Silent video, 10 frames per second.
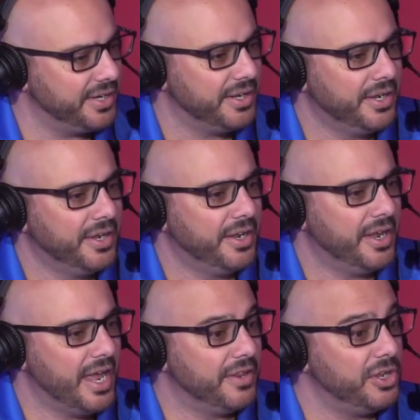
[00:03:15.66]
it,
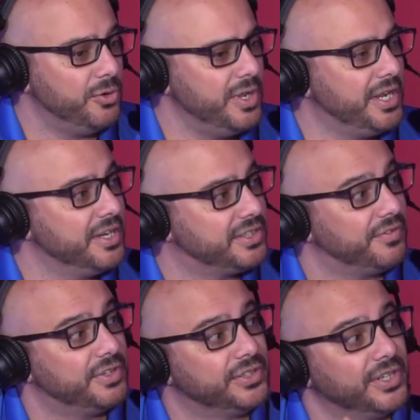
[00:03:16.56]
and the uniqueness
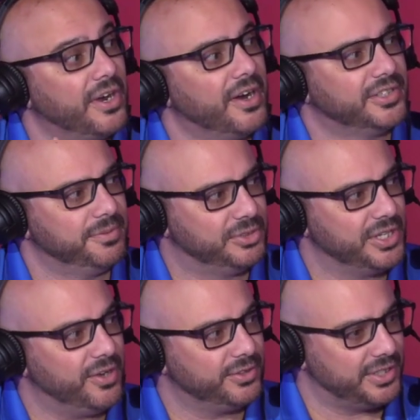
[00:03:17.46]
of the cigars
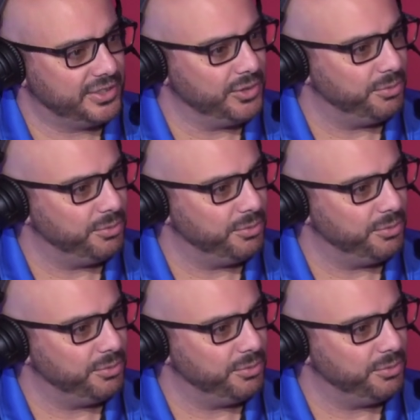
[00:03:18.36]
themselves, as you'll